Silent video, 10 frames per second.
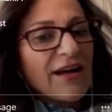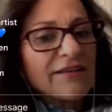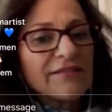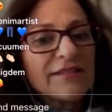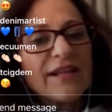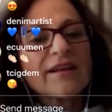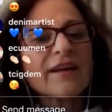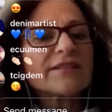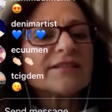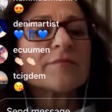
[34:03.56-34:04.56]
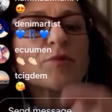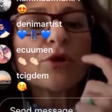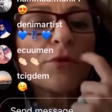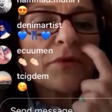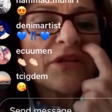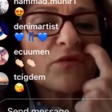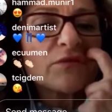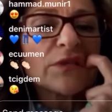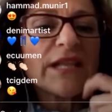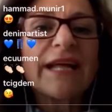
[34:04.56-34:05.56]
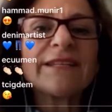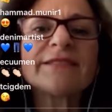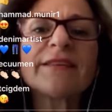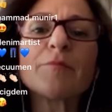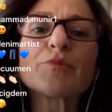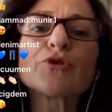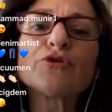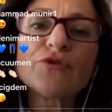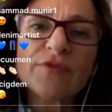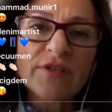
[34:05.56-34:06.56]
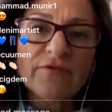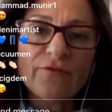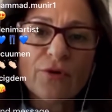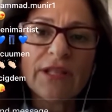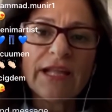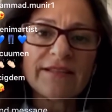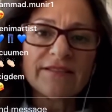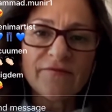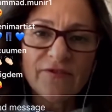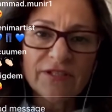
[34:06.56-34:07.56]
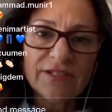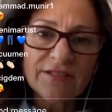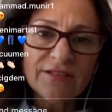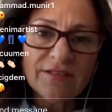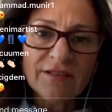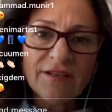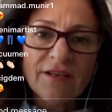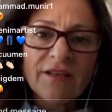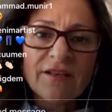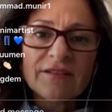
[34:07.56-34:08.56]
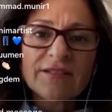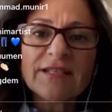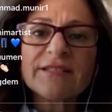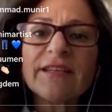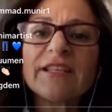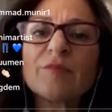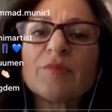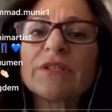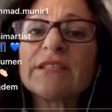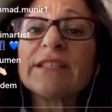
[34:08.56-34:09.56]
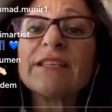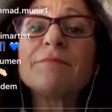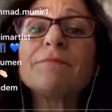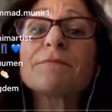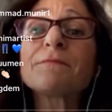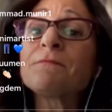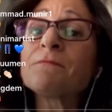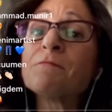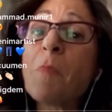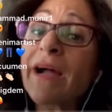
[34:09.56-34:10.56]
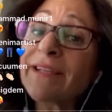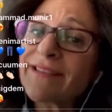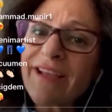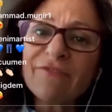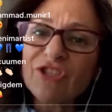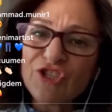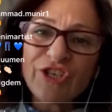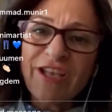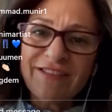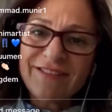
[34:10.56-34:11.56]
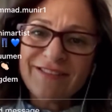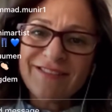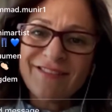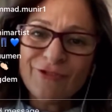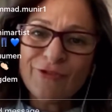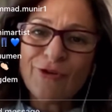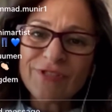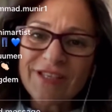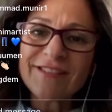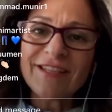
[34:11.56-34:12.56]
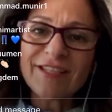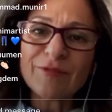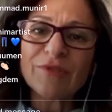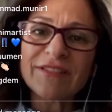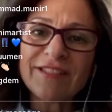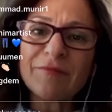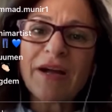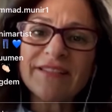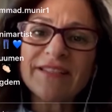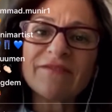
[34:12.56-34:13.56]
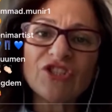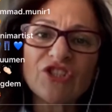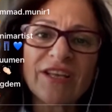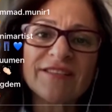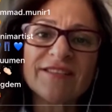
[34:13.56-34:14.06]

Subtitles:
like I said, probably we will end up producing for landfills. Sustainability might have a chance, sustainability might have a chance